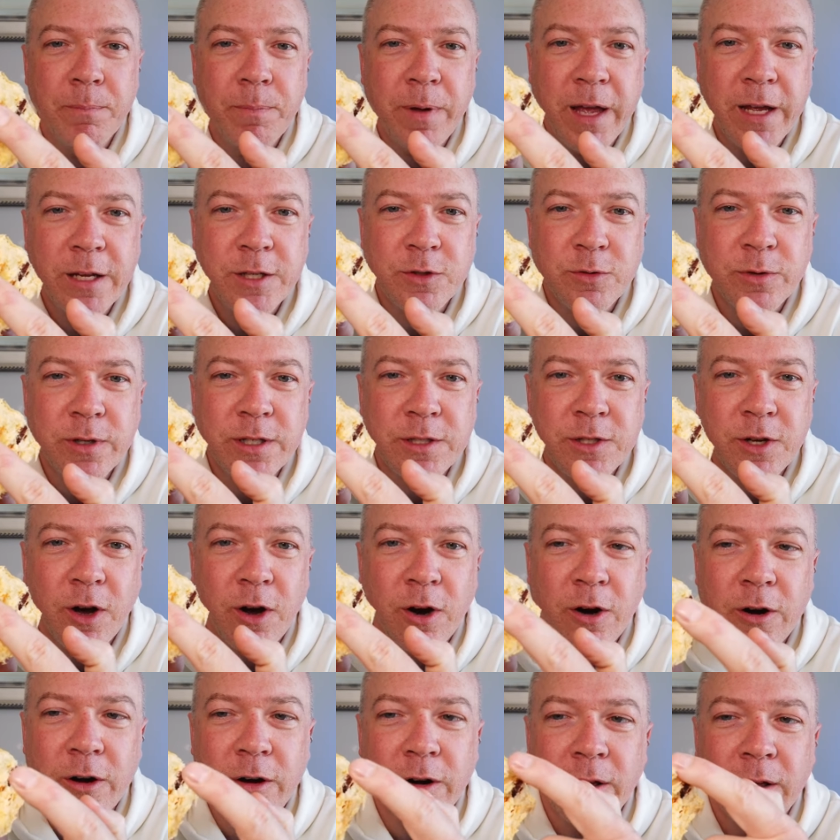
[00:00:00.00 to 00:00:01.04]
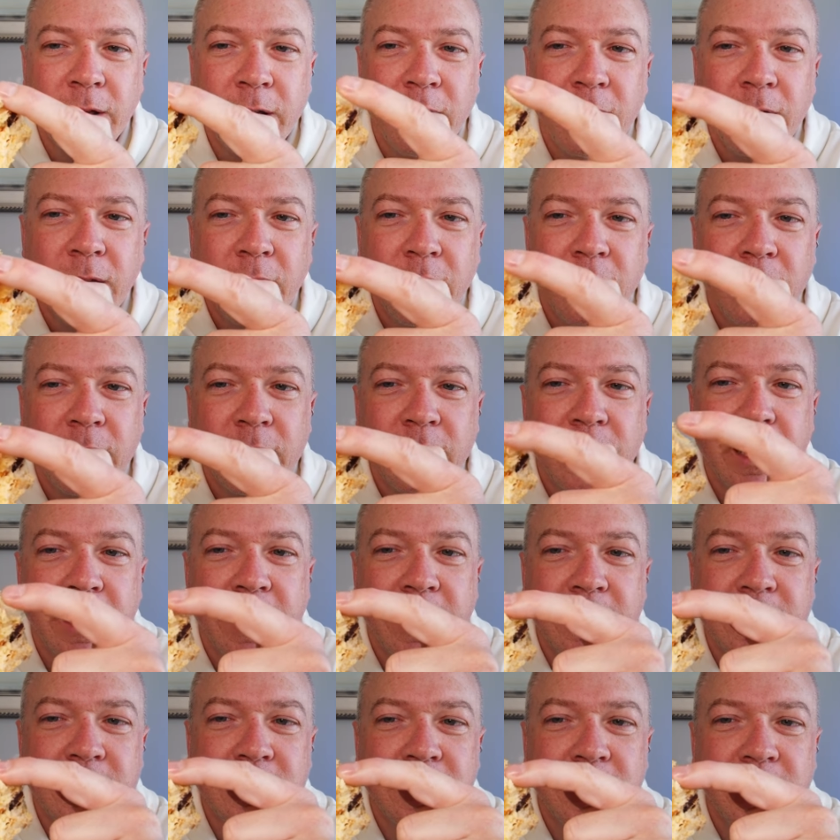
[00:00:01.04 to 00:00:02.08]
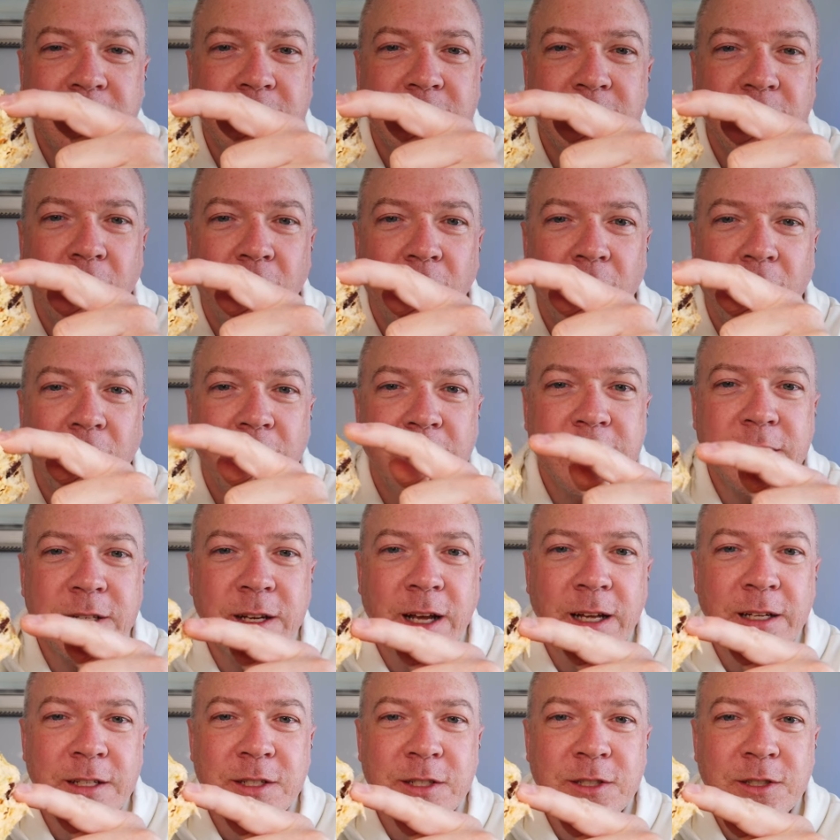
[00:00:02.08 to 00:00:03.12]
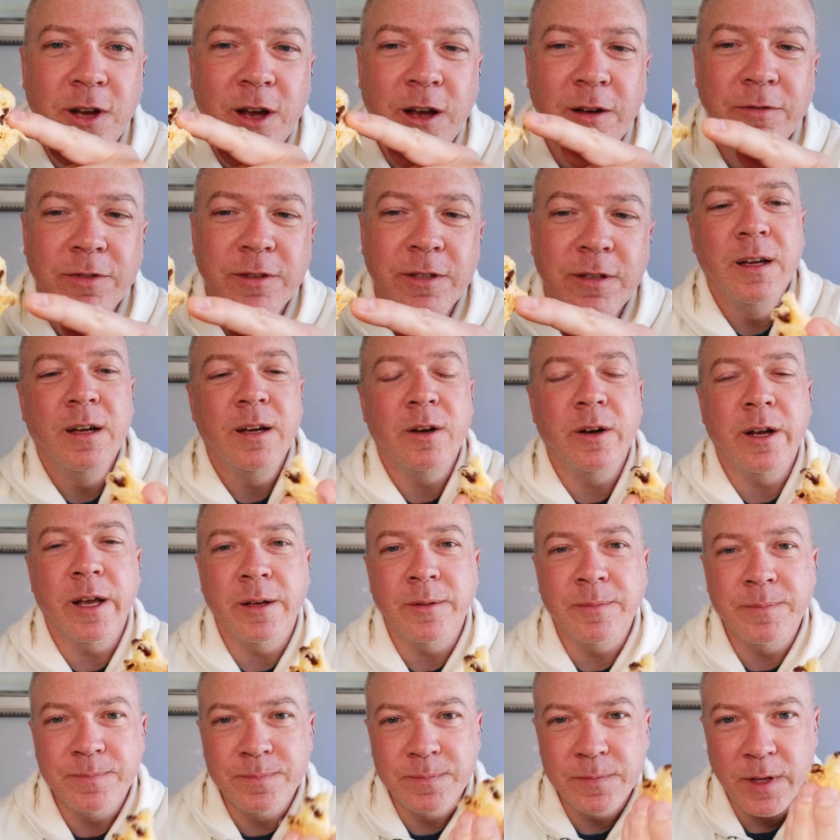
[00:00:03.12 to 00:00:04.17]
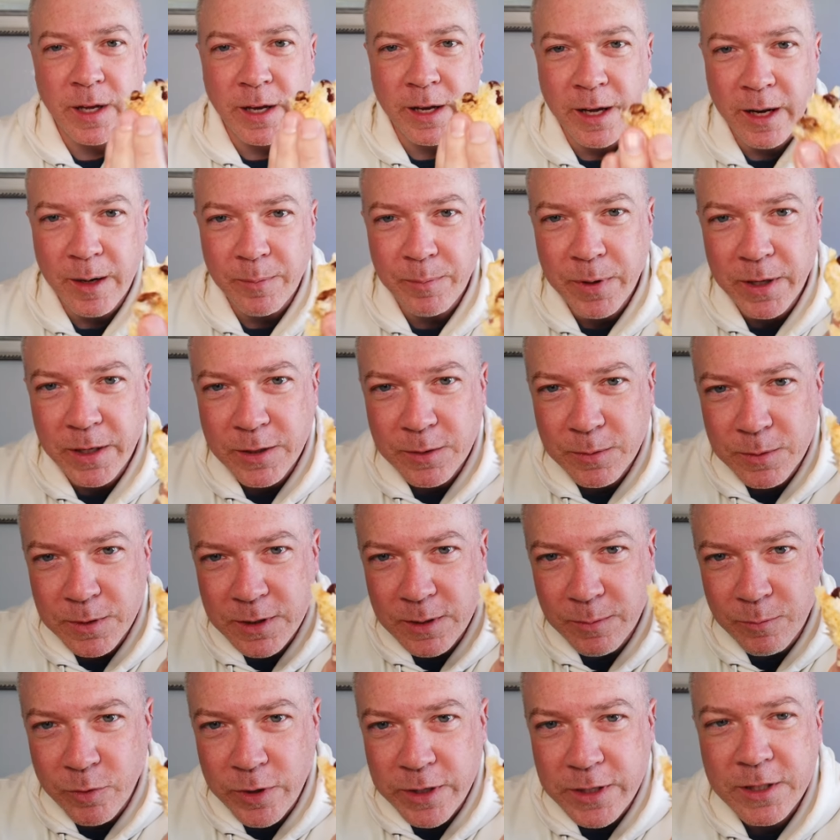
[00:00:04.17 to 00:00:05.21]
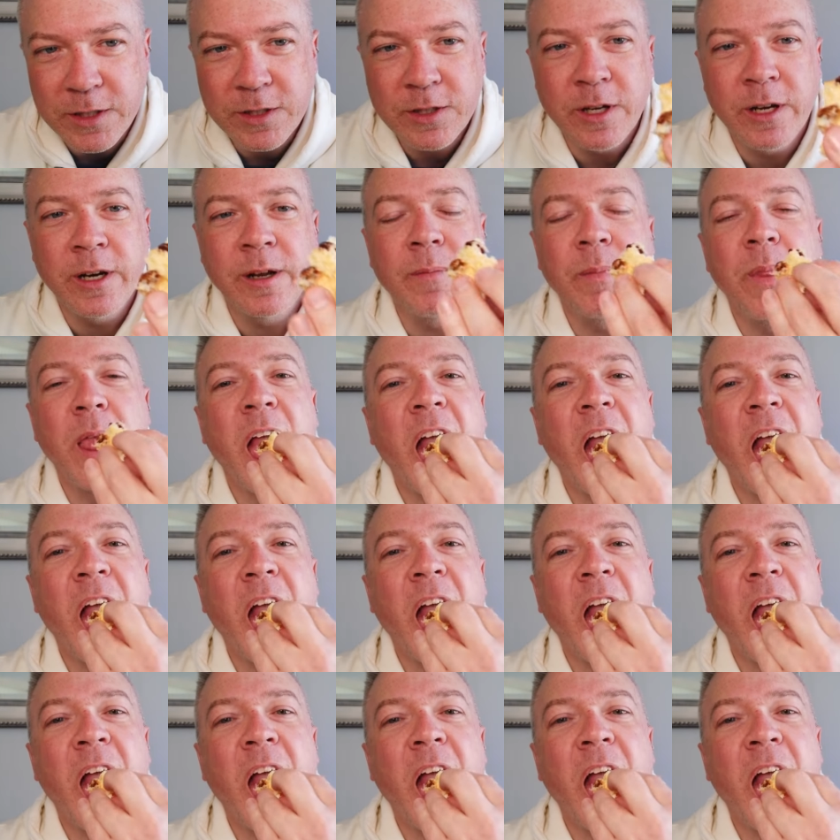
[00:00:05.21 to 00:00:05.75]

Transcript: Pastry is hard. Like it's, it's, it's not soft. Okay, I got a piece with some raisins on